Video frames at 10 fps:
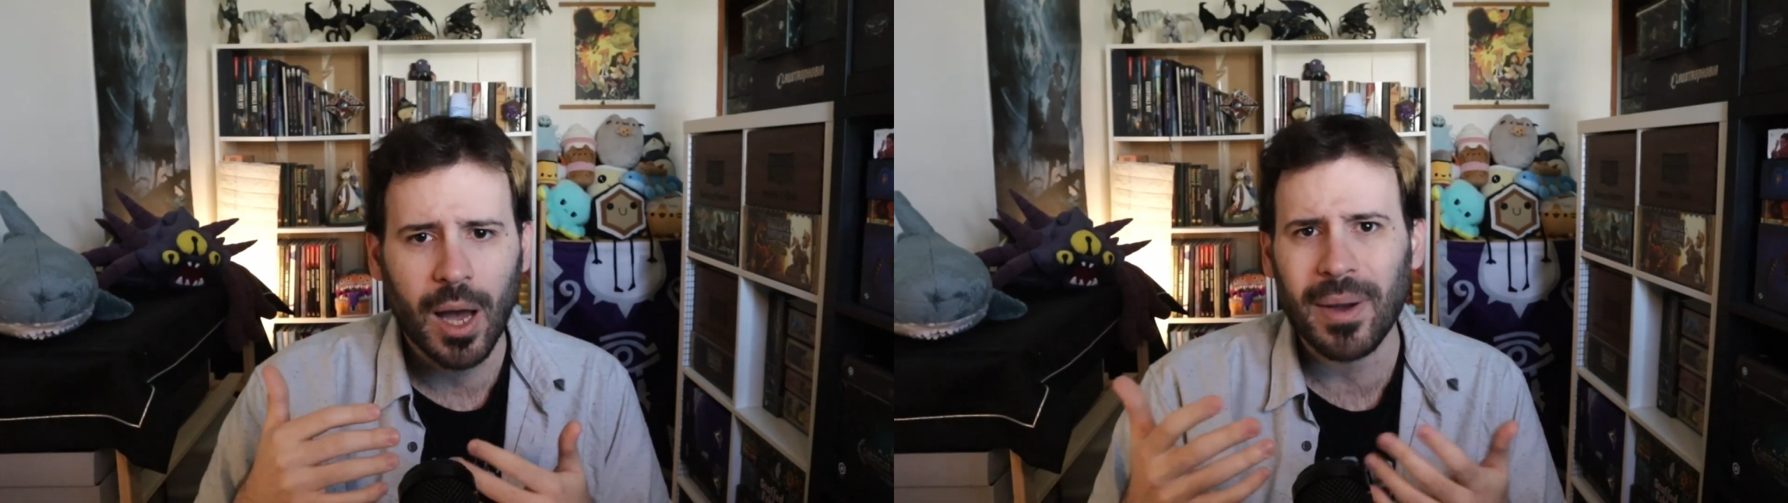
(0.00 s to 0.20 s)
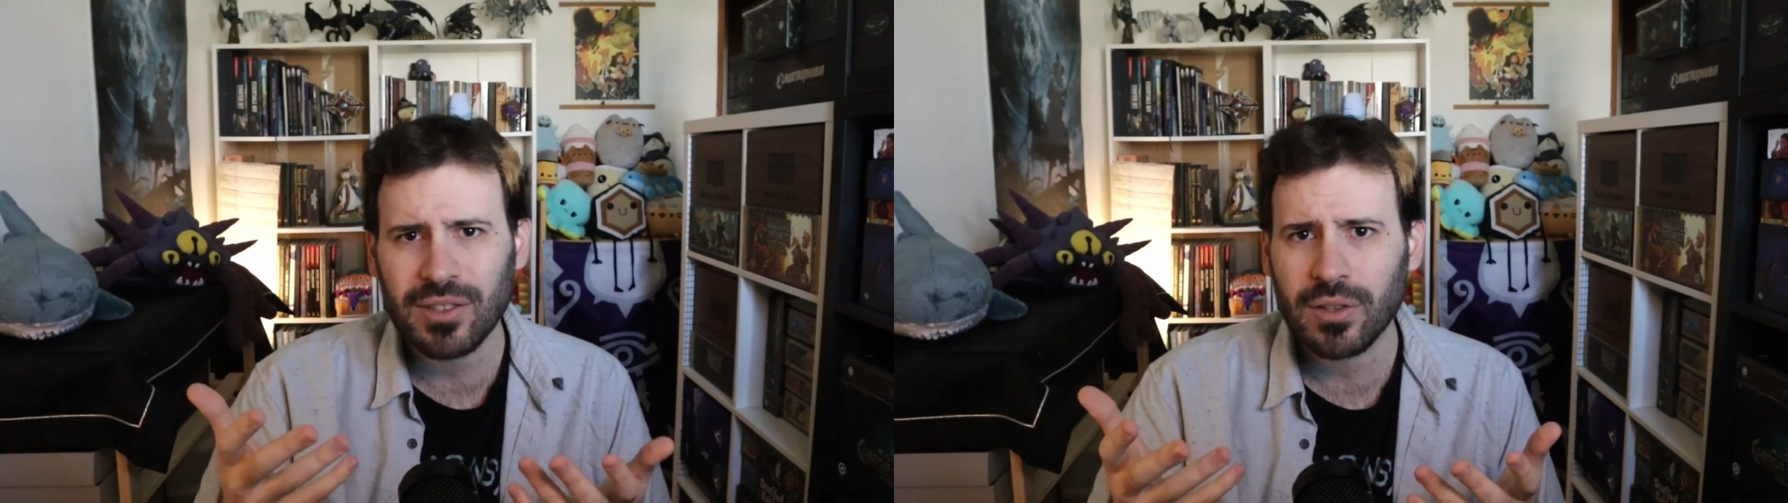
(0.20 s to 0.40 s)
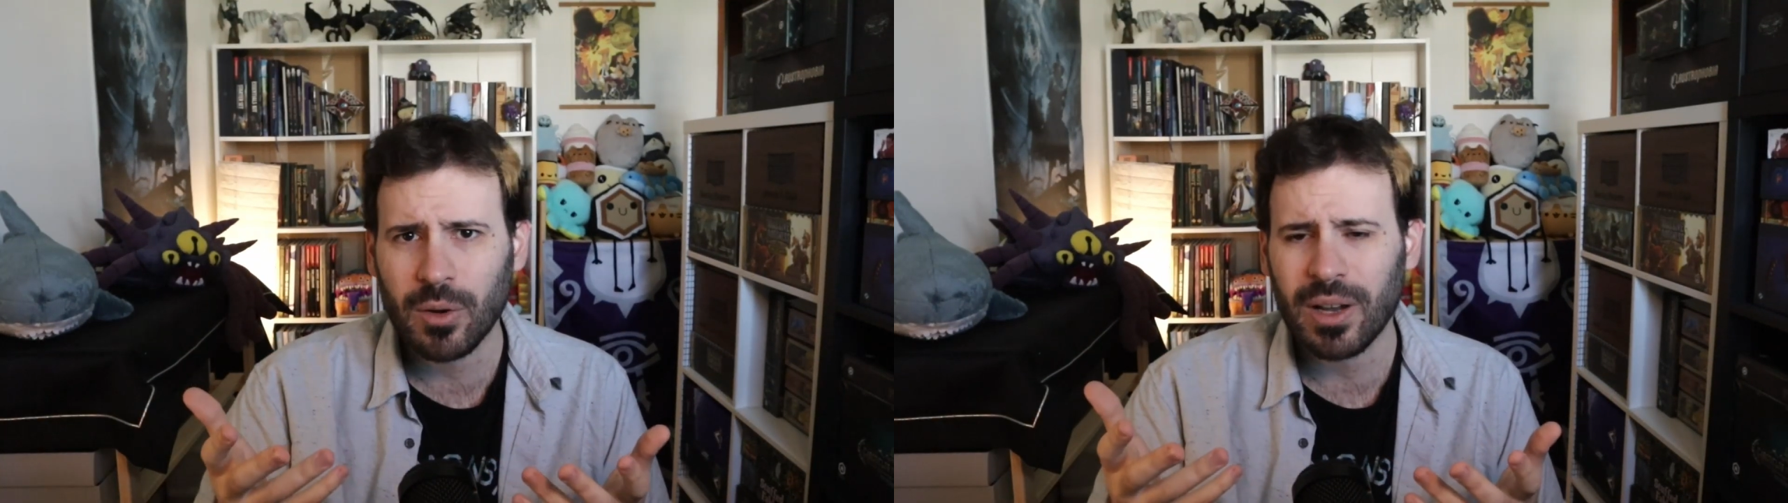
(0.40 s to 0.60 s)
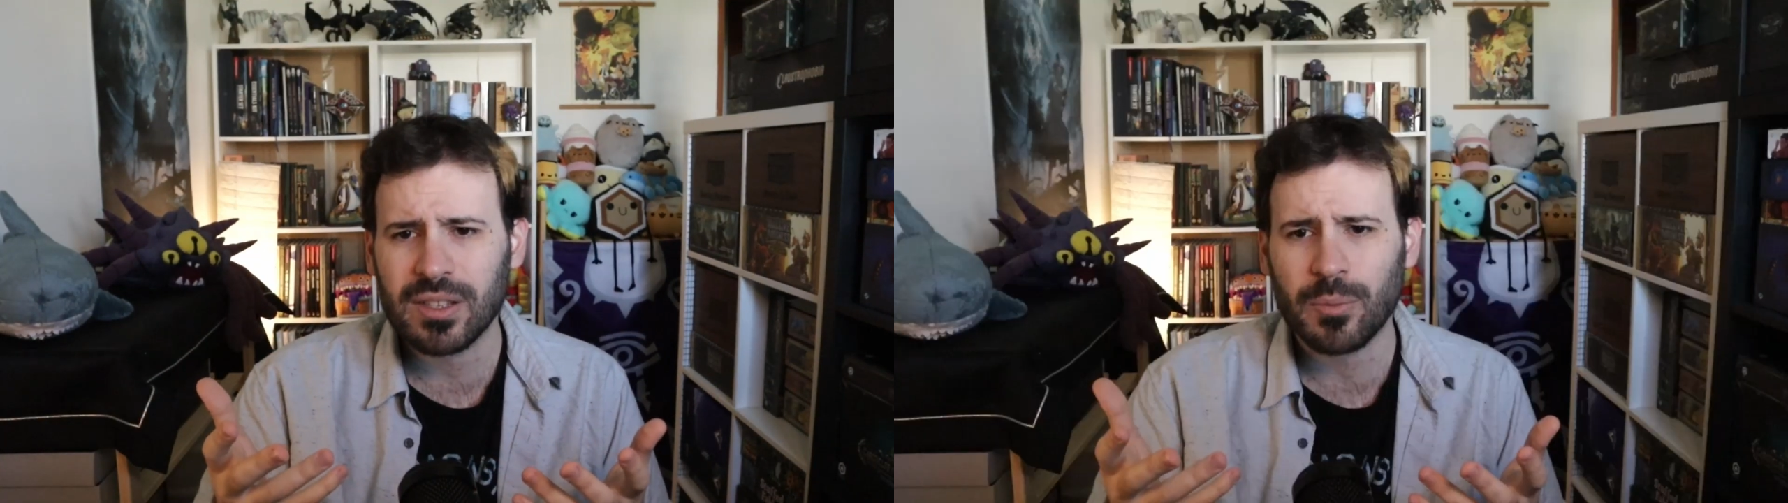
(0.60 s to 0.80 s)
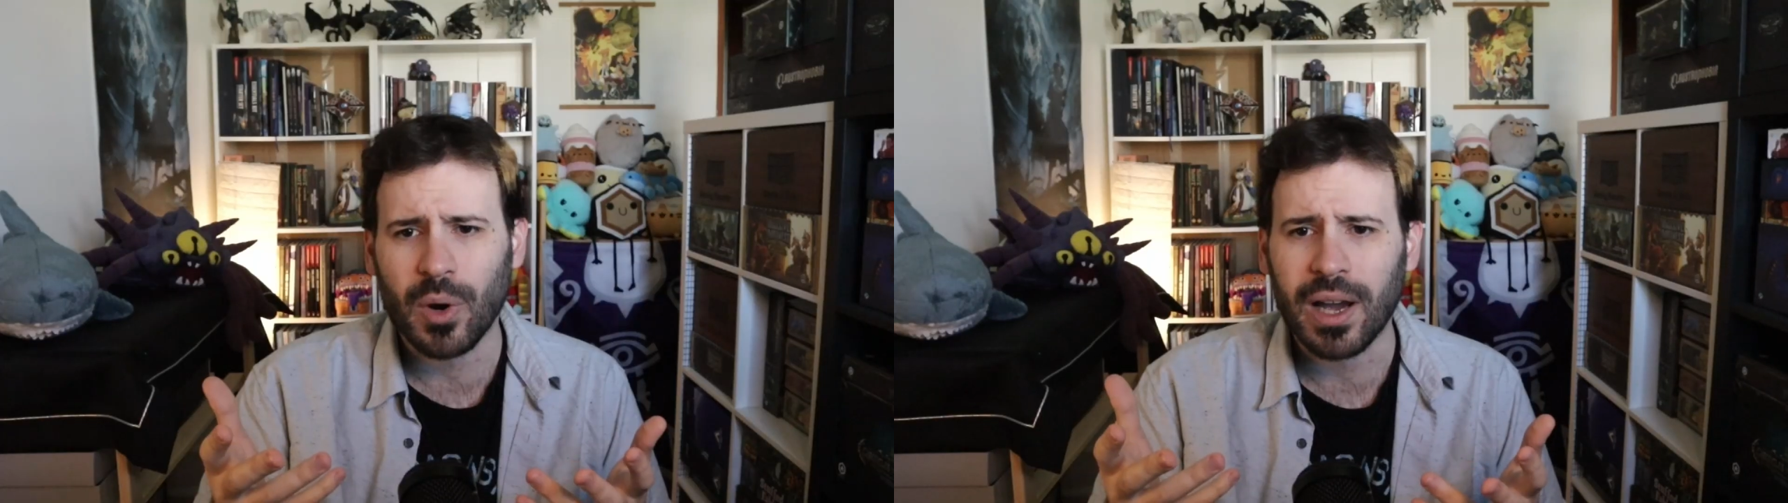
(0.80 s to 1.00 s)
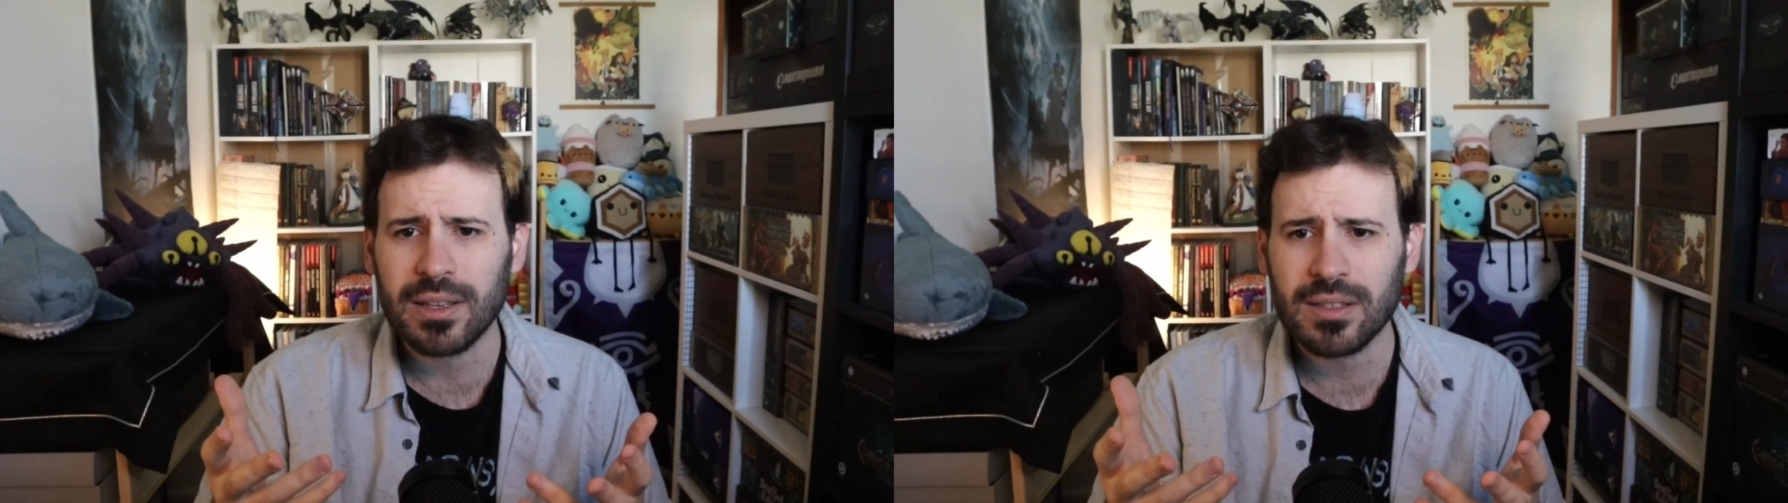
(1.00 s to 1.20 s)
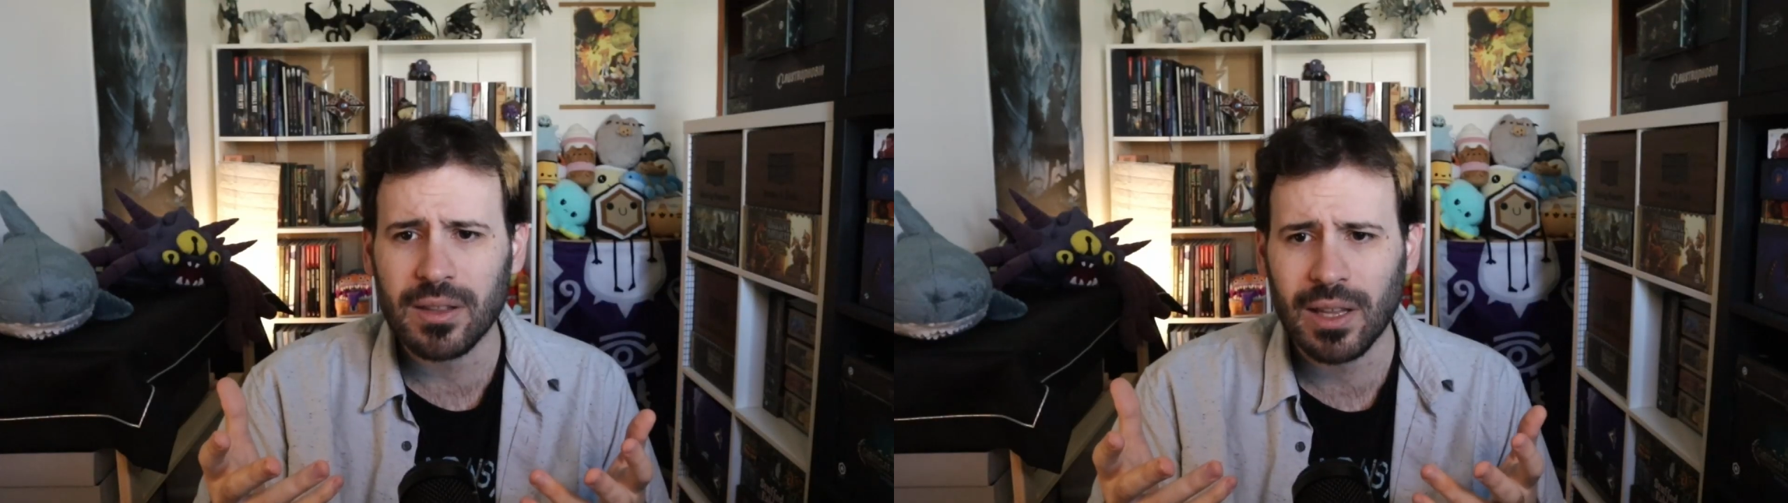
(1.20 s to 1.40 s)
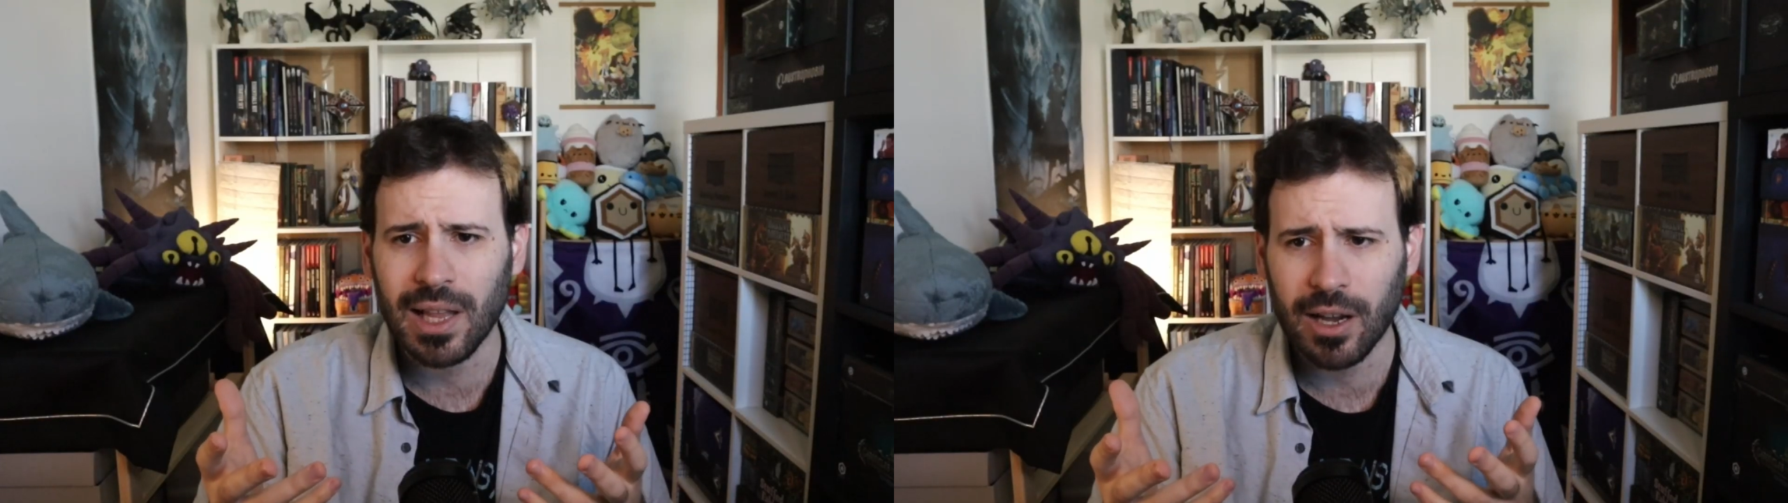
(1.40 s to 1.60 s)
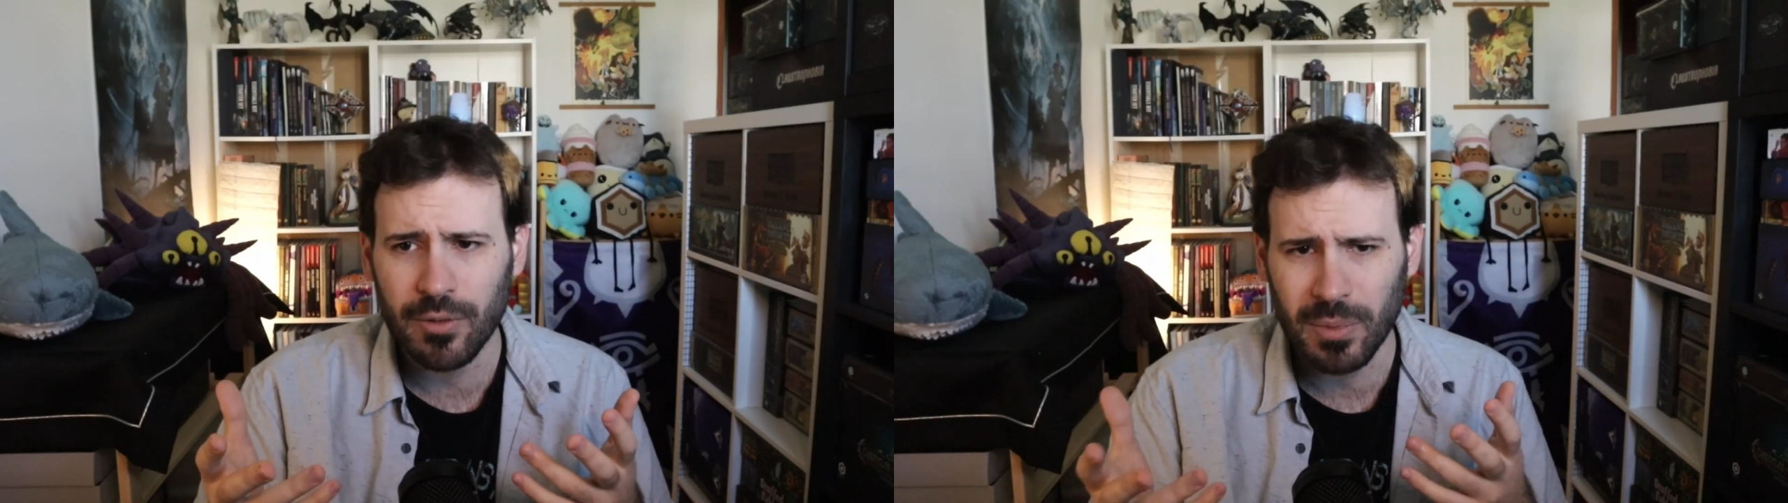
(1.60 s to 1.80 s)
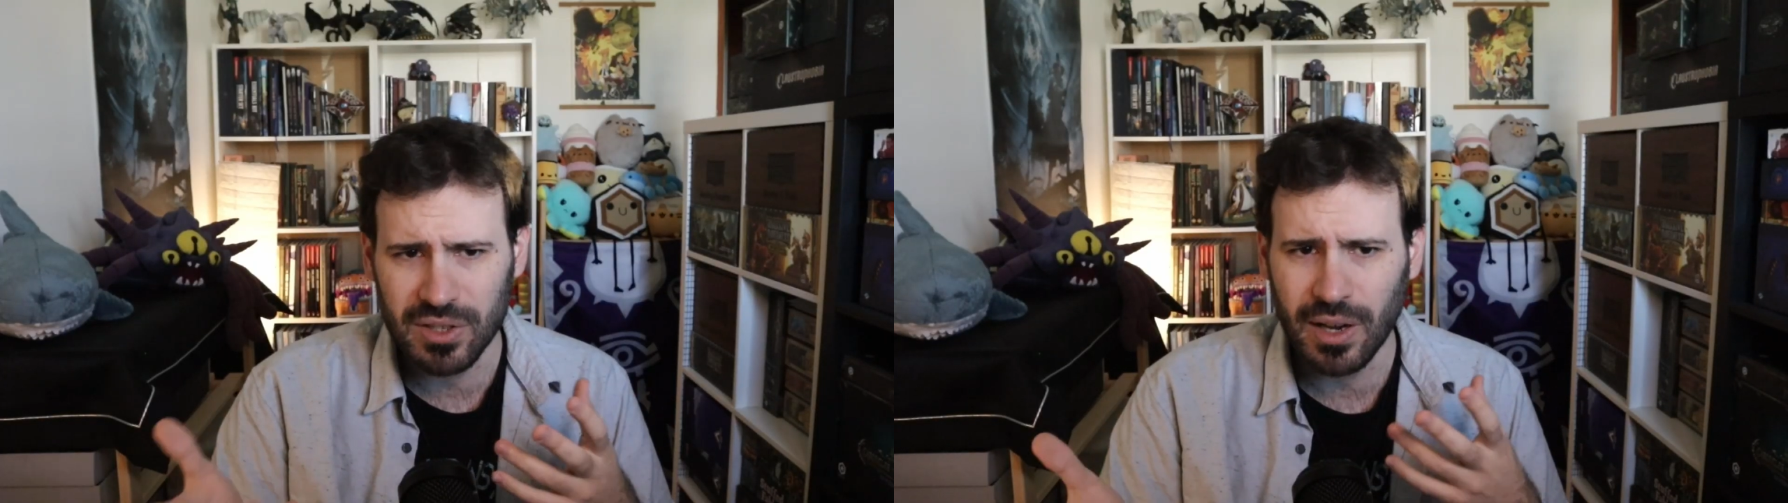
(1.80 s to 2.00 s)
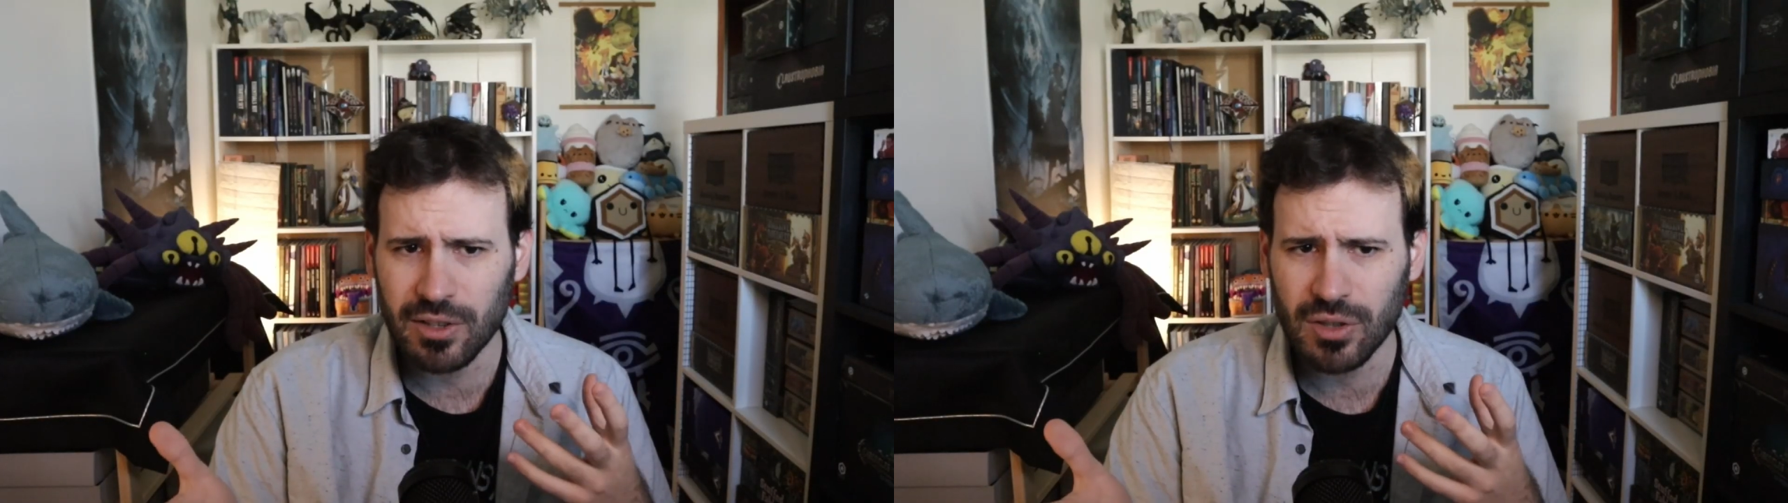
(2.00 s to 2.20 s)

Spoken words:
I'm actually quite surprised at the lack of imagination